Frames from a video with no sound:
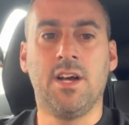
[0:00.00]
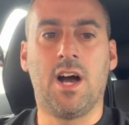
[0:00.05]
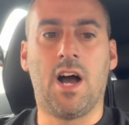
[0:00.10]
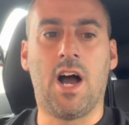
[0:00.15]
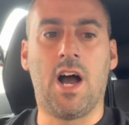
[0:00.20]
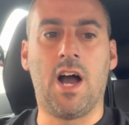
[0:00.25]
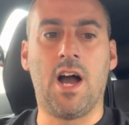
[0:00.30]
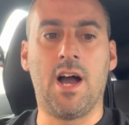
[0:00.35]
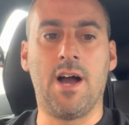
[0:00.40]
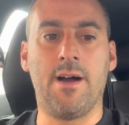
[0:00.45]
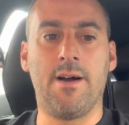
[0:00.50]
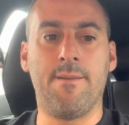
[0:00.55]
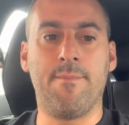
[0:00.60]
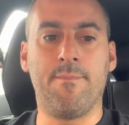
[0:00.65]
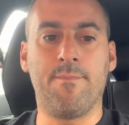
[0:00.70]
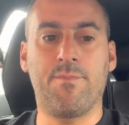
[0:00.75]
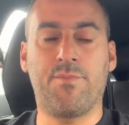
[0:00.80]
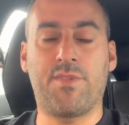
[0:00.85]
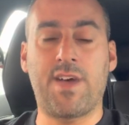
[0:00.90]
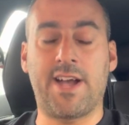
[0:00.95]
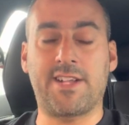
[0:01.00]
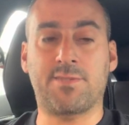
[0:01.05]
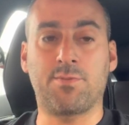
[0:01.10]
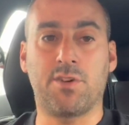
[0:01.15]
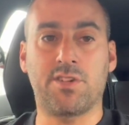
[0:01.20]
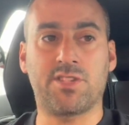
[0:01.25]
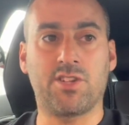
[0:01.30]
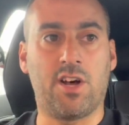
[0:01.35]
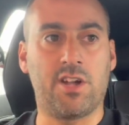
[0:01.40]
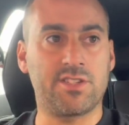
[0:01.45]
That's
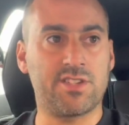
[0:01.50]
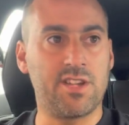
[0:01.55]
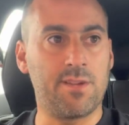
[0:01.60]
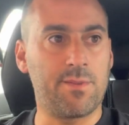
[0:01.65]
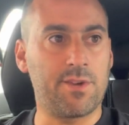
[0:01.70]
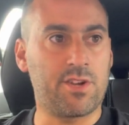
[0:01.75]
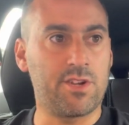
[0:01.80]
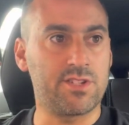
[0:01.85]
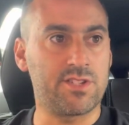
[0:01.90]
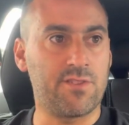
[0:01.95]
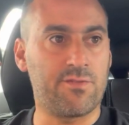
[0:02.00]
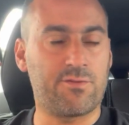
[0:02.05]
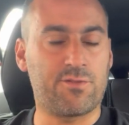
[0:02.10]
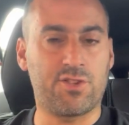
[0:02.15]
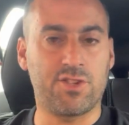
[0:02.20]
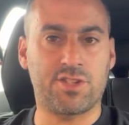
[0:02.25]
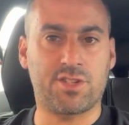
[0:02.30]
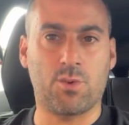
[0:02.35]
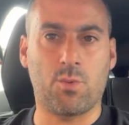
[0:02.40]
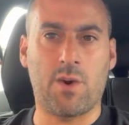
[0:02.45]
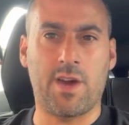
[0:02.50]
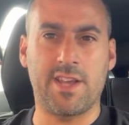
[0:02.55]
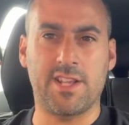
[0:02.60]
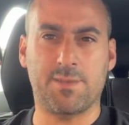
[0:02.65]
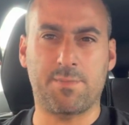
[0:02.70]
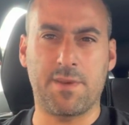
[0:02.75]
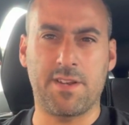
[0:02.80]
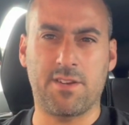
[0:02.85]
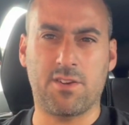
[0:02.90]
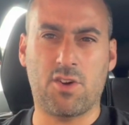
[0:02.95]
my stance on it, because of just the way
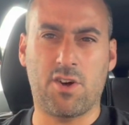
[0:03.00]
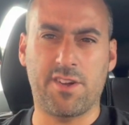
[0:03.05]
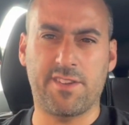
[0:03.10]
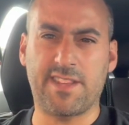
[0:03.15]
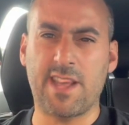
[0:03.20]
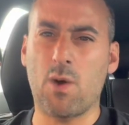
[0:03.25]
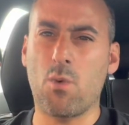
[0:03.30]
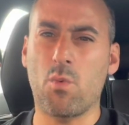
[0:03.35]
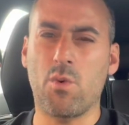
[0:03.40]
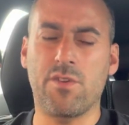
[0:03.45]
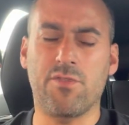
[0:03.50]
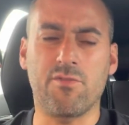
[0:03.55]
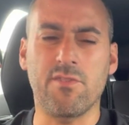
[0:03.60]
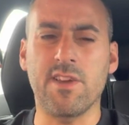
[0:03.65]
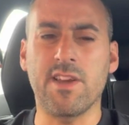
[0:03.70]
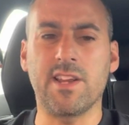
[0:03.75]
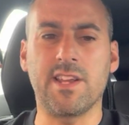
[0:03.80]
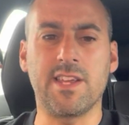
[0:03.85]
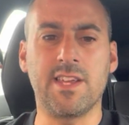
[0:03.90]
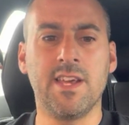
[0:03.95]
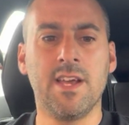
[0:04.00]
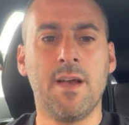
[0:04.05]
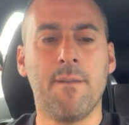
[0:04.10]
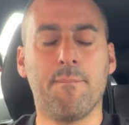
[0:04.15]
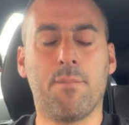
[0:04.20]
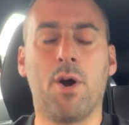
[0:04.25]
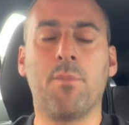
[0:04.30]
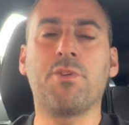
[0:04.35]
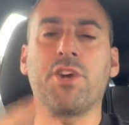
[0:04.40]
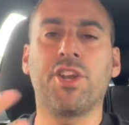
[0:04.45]
it's been kind of dealt with, really.
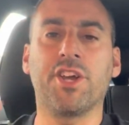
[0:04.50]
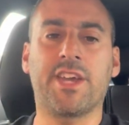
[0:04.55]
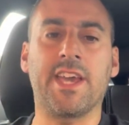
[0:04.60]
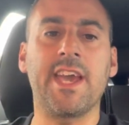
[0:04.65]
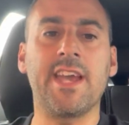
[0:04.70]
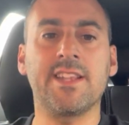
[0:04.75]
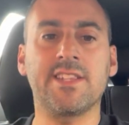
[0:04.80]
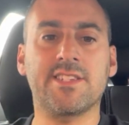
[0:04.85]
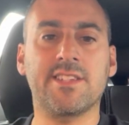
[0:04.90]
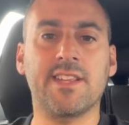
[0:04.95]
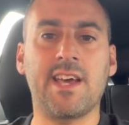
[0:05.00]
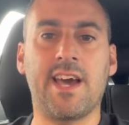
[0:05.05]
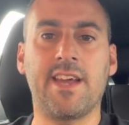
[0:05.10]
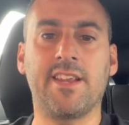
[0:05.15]
But I'm going to get into that in